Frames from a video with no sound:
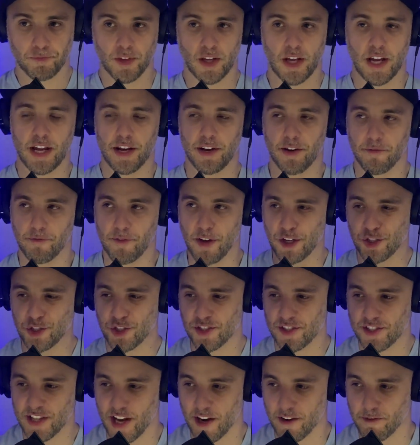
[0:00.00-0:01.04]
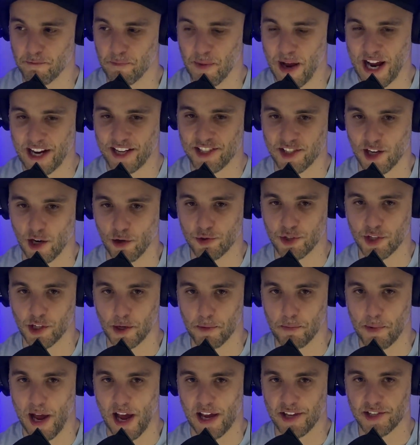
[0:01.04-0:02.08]
and inventions that have maxed out to
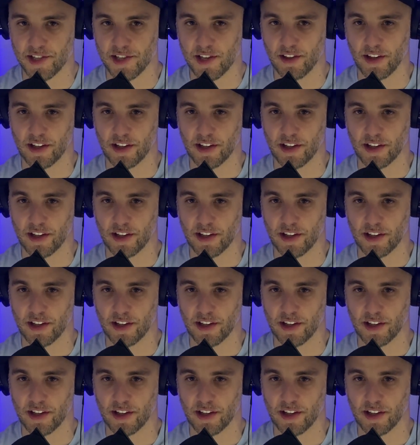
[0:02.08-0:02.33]
capacity.